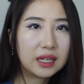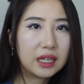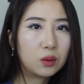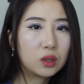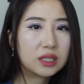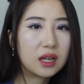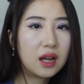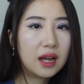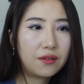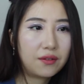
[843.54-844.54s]
he was
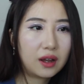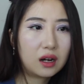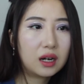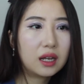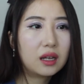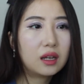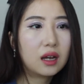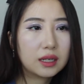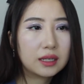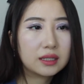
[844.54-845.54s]

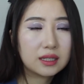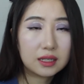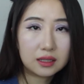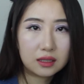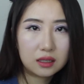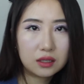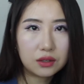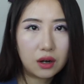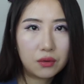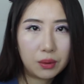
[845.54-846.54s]
very insistent
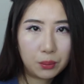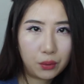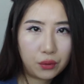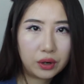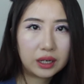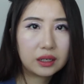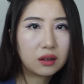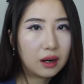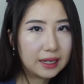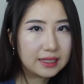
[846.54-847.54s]
on reporting
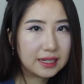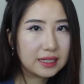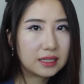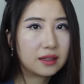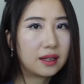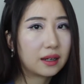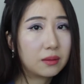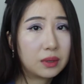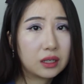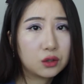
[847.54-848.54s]
content that
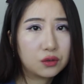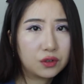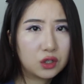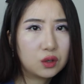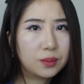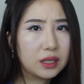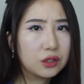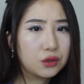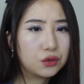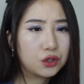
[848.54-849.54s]
can be controversial but
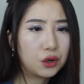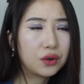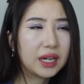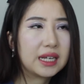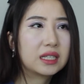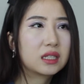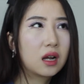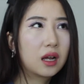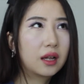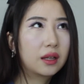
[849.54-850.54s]
showcase
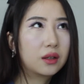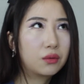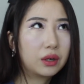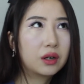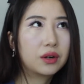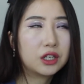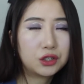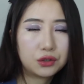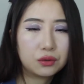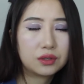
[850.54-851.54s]
the real
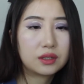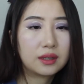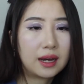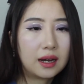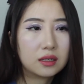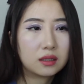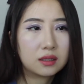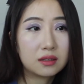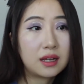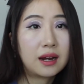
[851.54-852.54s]
issues that the
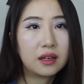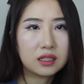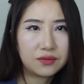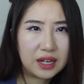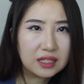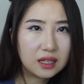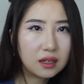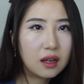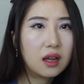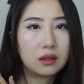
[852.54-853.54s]
society is
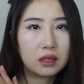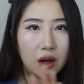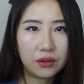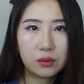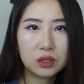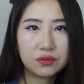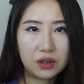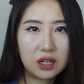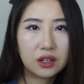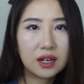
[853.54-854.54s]
facing. The author was
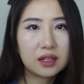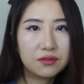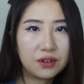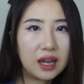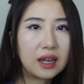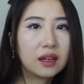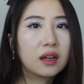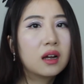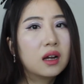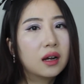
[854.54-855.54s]
very good at conveying
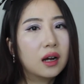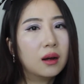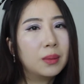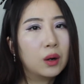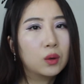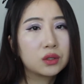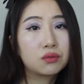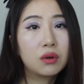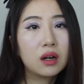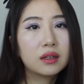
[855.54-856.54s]
about
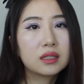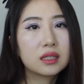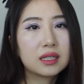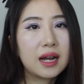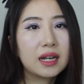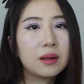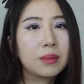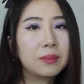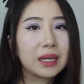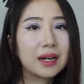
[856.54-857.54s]
what's wrong in the society,
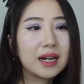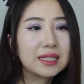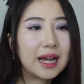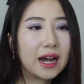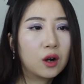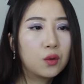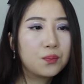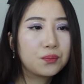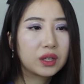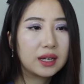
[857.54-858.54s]
but because how
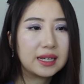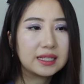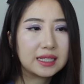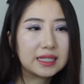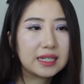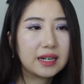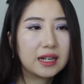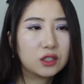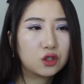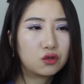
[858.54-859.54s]
insistent
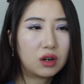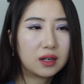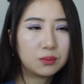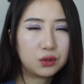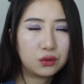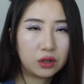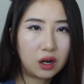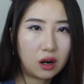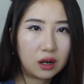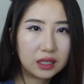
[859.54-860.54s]
and strong and
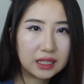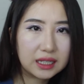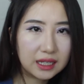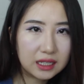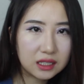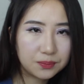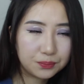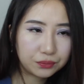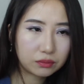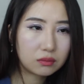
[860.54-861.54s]
pure-hearted he is,
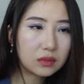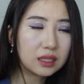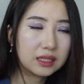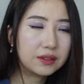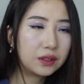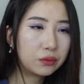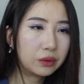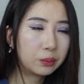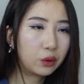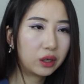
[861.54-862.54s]
a TV
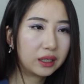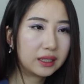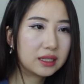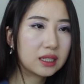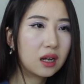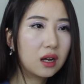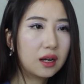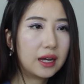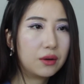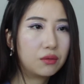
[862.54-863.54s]
reporter is,
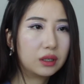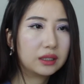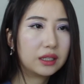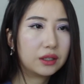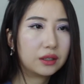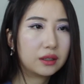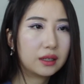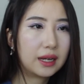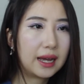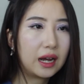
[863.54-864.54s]
it really
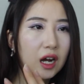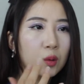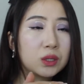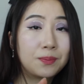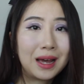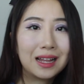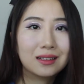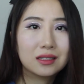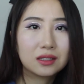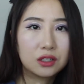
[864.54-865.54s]
helped
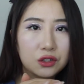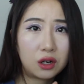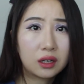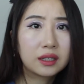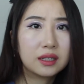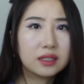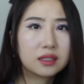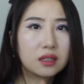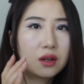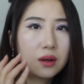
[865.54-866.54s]
balance the
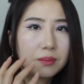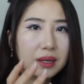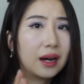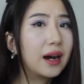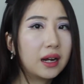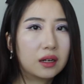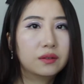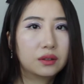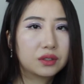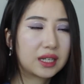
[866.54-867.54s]
darkness behind all of those